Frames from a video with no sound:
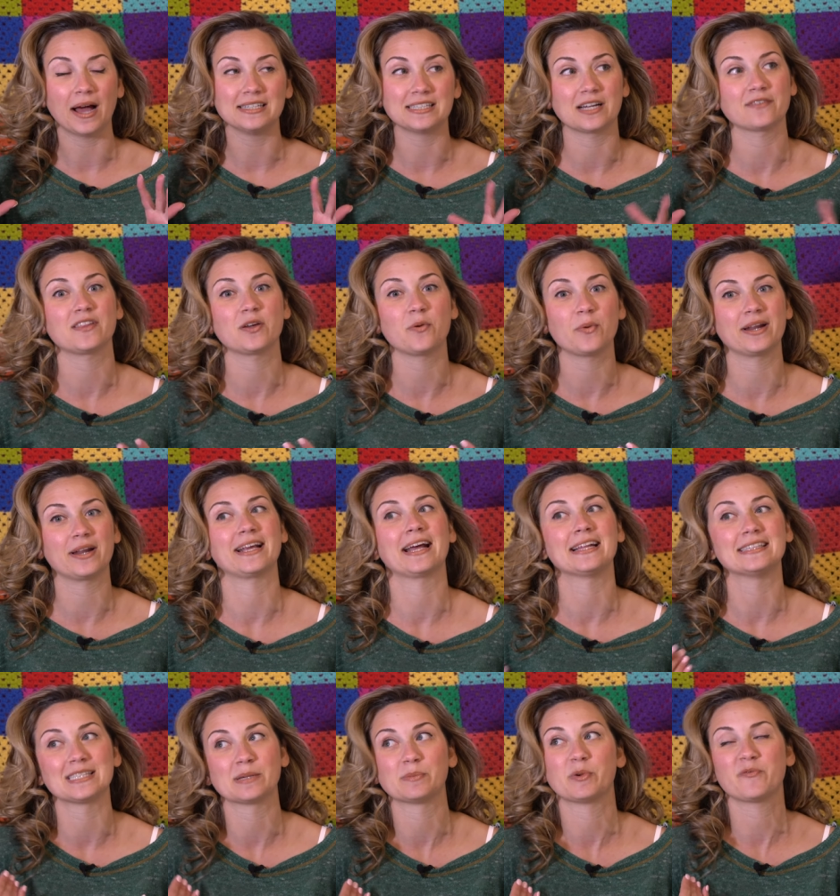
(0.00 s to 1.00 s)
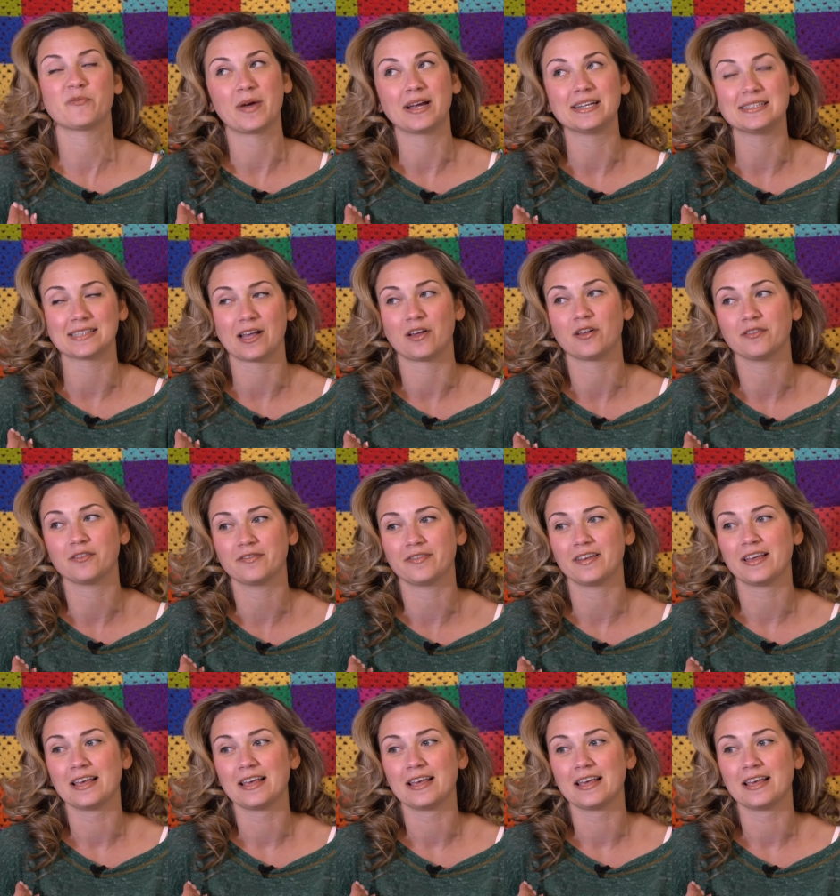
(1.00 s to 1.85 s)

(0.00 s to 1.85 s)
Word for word: I definitely want to get some of myself